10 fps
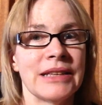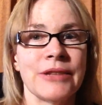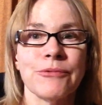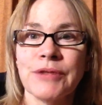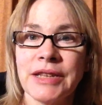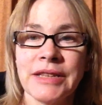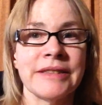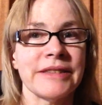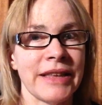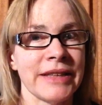it
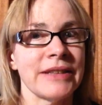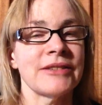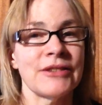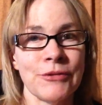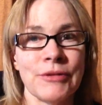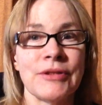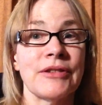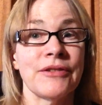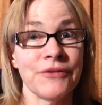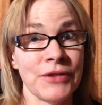reads like a series
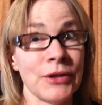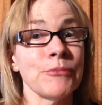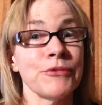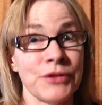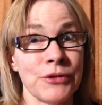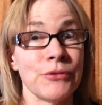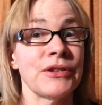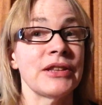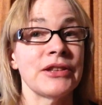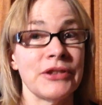of film reviews
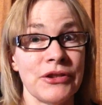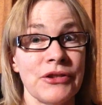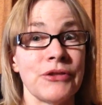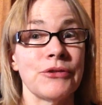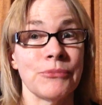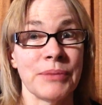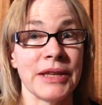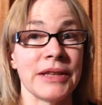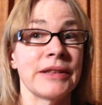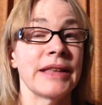in addition to
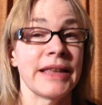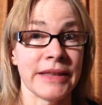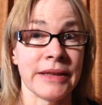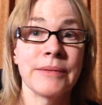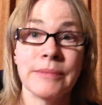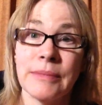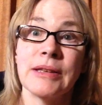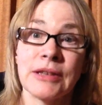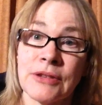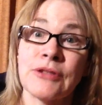being a,
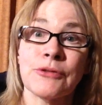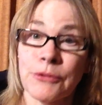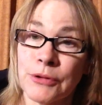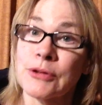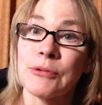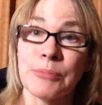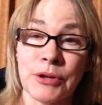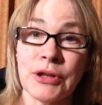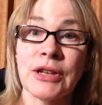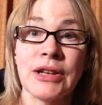a historical
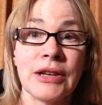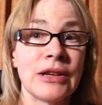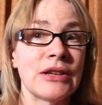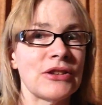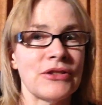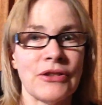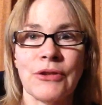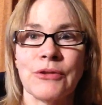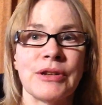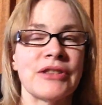book.
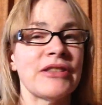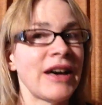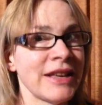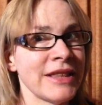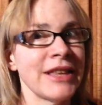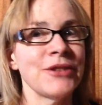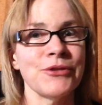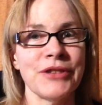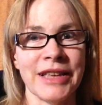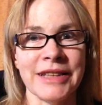So it's highly
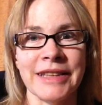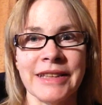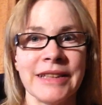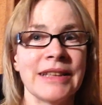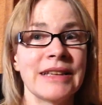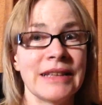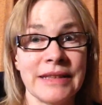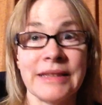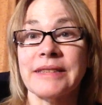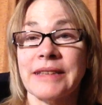entertaining.
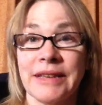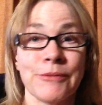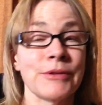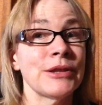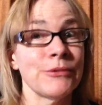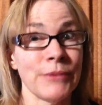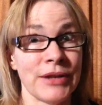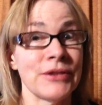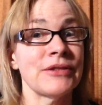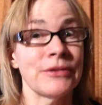This guy really
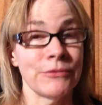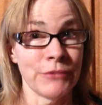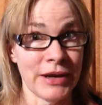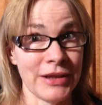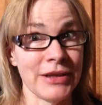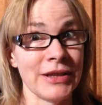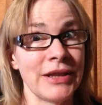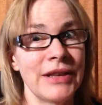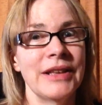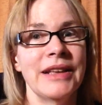writes well
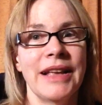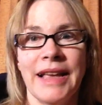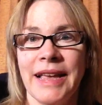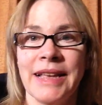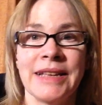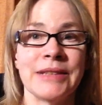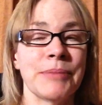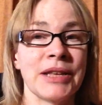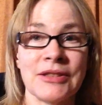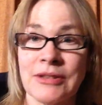and
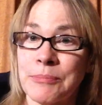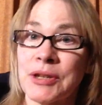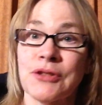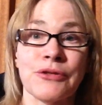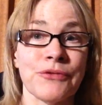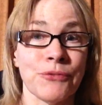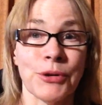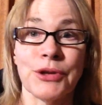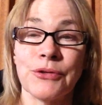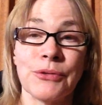paints a picture for
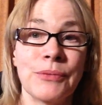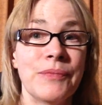you.